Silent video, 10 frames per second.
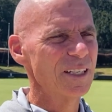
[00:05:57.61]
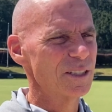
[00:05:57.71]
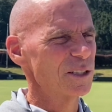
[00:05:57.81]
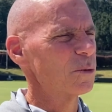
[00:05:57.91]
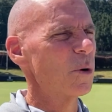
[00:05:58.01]

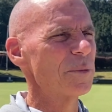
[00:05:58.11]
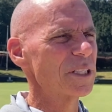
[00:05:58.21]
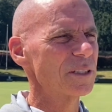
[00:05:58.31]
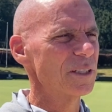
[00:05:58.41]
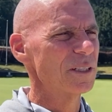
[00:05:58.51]
She's a woman,
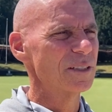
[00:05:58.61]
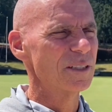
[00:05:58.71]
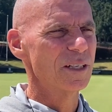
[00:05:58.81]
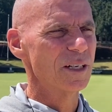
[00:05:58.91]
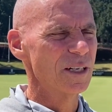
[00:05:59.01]

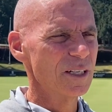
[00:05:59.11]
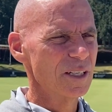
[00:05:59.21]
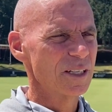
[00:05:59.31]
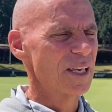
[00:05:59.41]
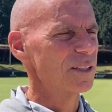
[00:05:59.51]

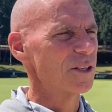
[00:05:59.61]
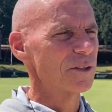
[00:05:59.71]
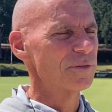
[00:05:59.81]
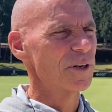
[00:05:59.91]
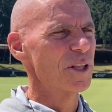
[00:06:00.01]
and can't let
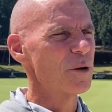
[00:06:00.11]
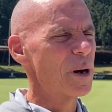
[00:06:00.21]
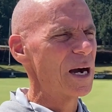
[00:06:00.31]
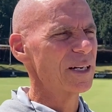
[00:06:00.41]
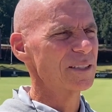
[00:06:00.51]
her free in the
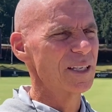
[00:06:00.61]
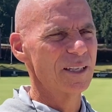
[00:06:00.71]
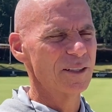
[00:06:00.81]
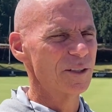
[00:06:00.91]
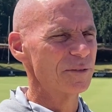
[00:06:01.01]
box.
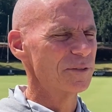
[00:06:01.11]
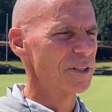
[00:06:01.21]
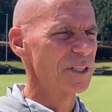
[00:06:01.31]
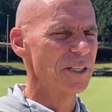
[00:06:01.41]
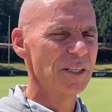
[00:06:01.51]
Can't let her
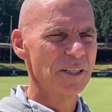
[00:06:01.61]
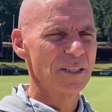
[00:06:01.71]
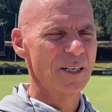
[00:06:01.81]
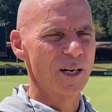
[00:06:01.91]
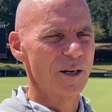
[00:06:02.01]
free
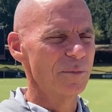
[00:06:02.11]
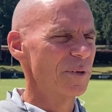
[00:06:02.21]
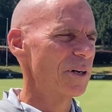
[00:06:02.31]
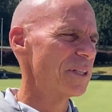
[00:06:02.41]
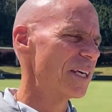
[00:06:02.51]

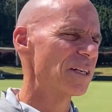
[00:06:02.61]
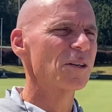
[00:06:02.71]
on the end of